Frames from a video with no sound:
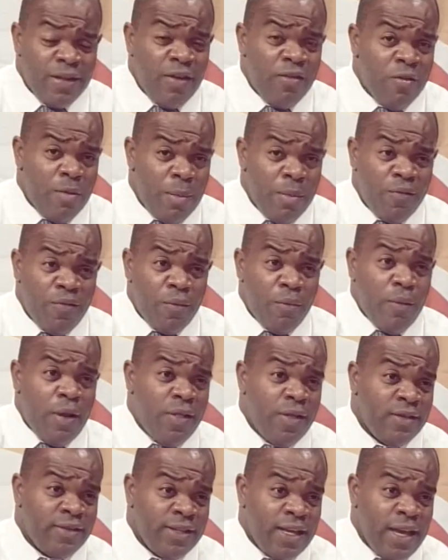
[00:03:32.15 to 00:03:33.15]
I remember for
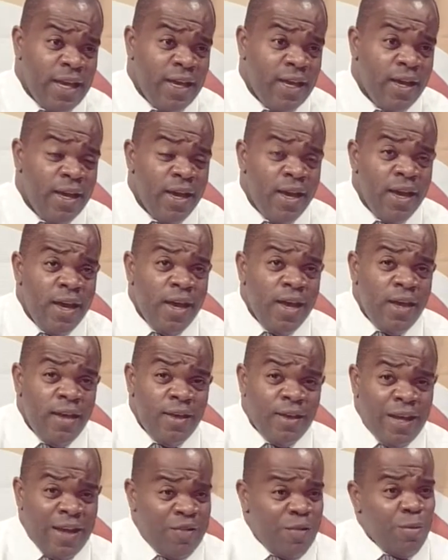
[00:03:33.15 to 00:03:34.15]
Mother's Day, you
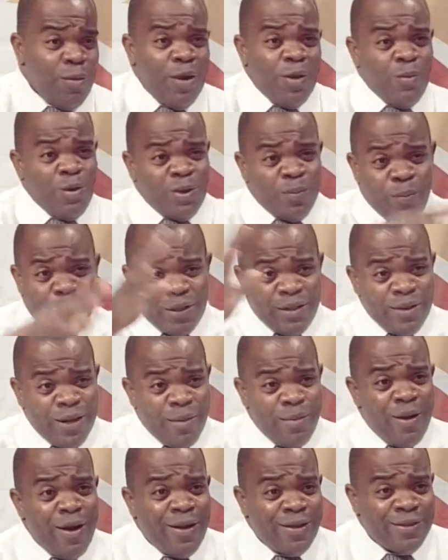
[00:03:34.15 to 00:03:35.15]
know, everyone was putting
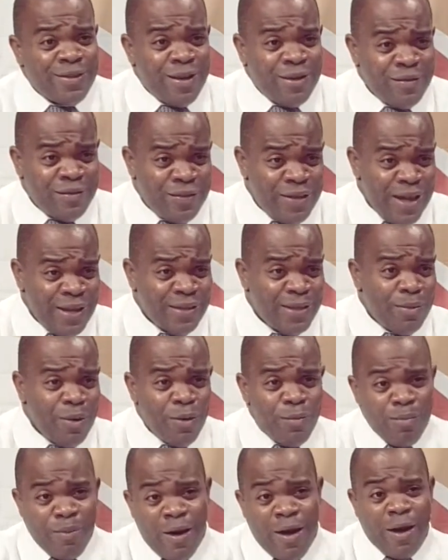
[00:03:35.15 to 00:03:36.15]
up all sort of things
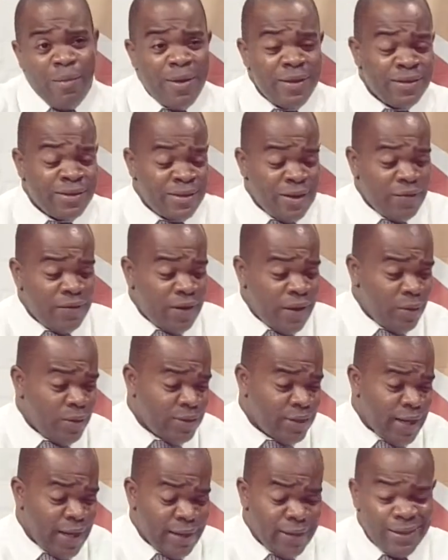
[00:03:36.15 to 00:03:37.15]
about mom and stuff, and I was
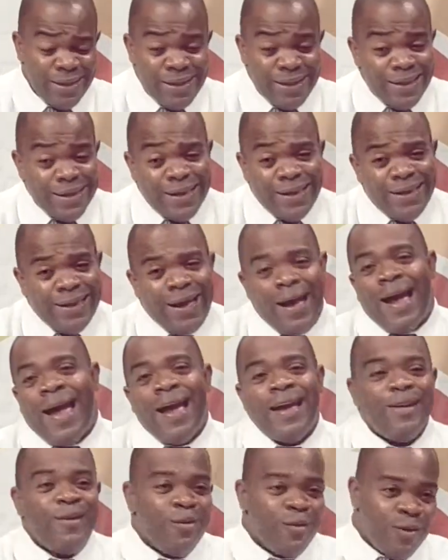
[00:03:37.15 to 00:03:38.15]
like,
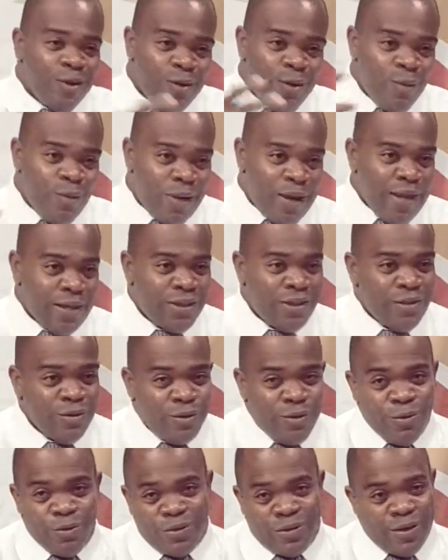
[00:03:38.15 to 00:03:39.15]
I don't know what I should
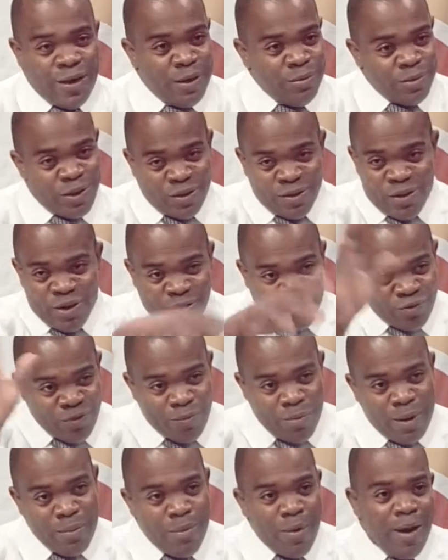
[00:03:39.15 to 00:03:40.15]
do, so I'm just going to throw
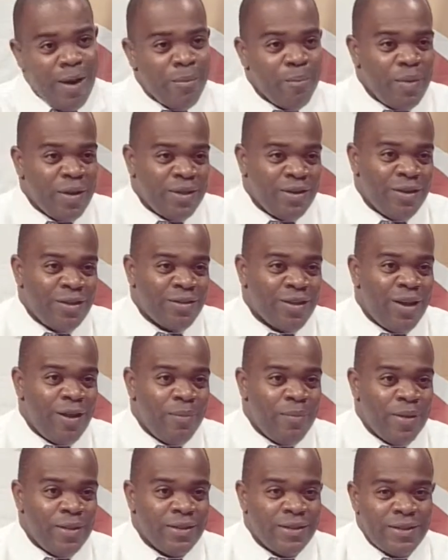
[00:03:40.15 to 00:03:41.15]
my mom pictures
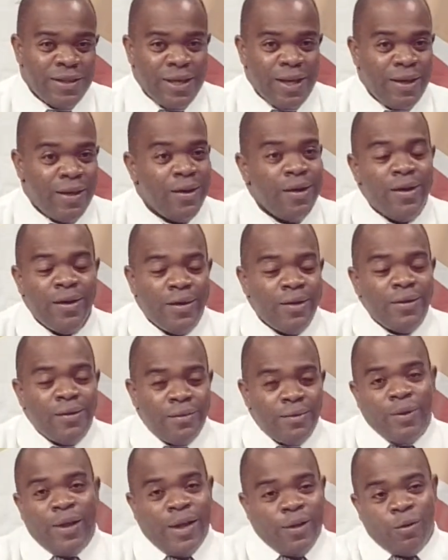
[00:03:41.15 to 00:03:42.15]
up and say,
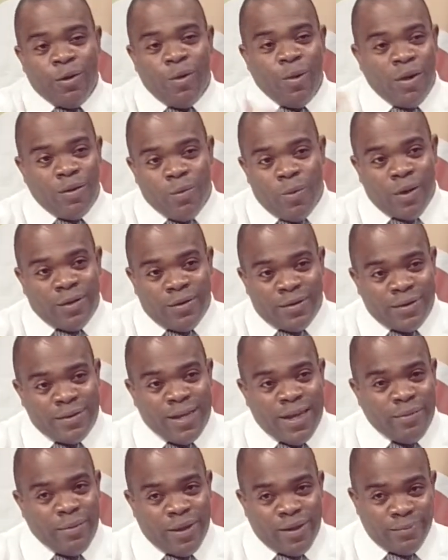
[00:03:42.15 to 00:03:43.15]
well, I don't know what to
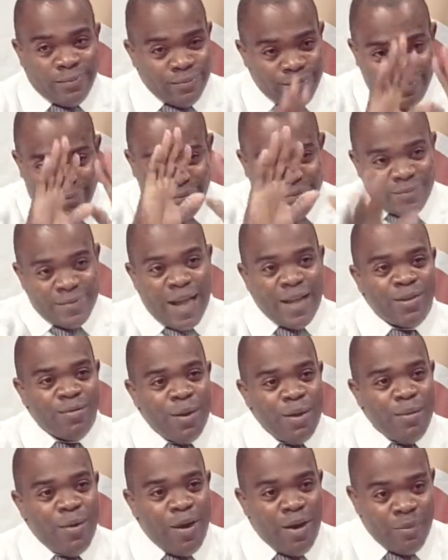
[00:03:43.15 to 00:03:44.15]
say, but that's
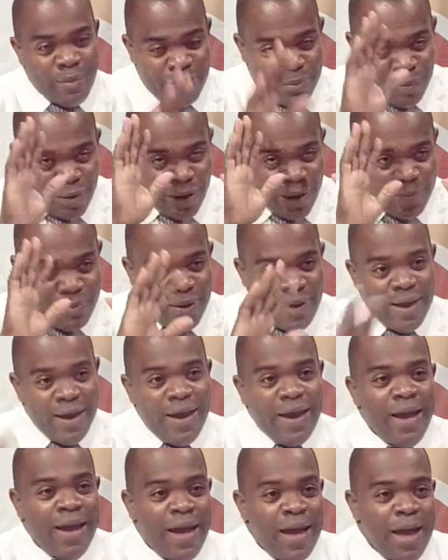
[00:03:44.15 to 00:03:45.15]
my mom, and Mom,
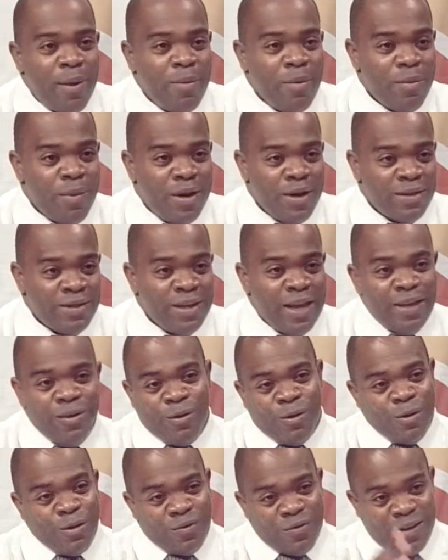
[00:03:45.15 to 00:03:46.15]
happy Mother's Day. I
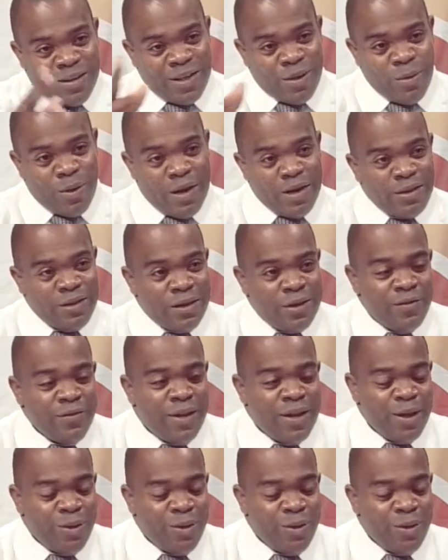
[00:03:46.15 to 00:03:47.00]
don't know if this is what I should have done.